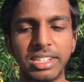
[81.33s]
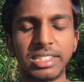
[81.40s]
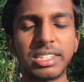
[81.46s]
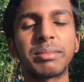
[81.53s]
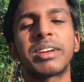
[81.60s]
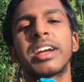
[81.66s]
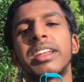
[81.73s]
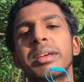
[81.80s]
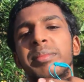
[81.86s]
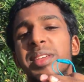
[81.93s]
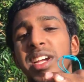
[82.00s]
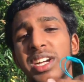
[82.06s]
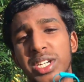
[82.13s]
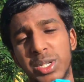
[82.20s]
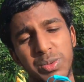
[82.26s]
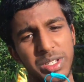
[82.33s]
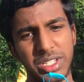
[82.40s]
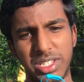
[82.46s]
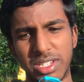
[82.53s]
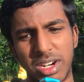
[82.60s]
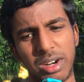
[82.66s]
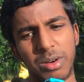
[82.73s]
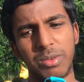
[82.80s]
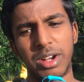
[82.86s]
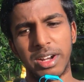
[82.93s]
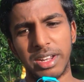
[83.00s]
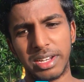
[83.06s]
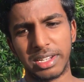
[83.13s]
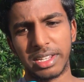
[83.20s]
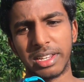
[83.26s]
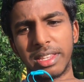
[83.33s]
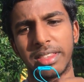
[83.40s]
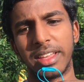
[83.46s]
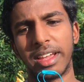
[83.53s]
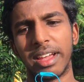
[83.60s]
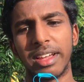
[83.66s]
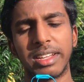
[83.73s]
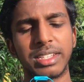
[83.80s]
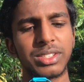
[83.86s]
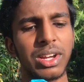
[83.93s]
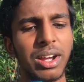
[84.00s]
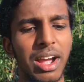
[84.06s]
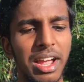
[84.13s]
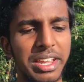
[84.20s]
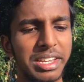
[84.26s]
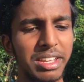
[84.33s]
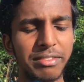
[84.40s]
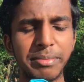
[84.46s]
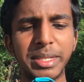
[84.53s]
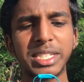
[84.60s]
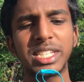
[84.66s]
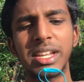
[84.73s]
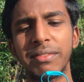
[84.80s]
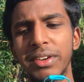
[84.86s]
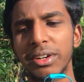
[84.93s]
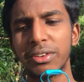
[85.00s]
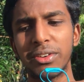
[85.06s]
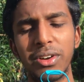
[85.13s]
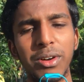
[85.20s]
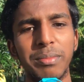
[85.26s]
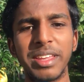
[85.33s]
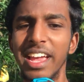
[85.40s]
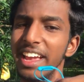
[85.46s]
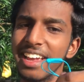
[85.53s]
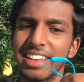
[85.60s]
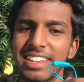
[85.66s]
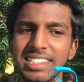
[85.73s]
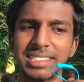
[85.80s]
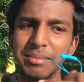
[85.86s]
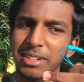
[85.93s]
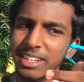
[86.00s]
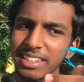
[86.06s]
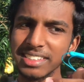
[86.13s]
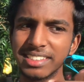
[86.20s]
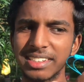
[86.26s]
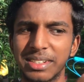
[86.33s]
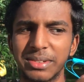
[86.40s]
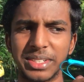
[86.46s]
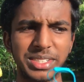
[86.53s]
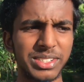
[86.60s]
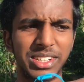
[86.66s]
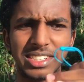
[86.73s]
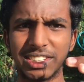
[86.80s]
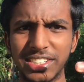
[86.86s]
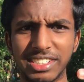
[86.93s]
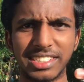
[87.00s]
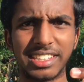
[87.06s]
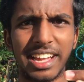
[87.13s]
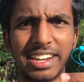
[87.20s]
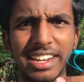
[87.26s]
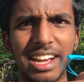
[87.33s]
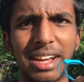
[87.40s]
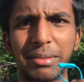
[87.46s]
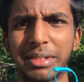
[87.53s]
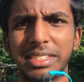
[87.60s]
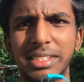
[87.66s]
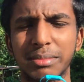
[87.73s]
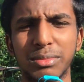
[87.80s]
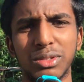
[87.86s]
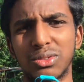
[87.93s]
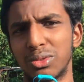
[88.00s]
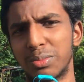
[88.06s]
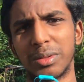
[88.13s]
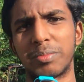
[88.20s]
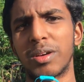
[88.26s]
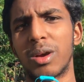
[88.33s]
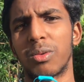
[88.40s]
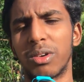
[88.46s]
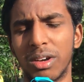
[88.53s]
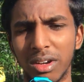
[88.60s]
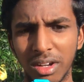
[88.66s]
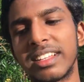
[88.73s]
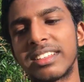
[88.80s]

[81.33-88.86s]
Some guy named Yashwin Sarawanan did it there. So it gave me a sliver of hope. Hey, someone else can do it. It's not just that guy with some superpower.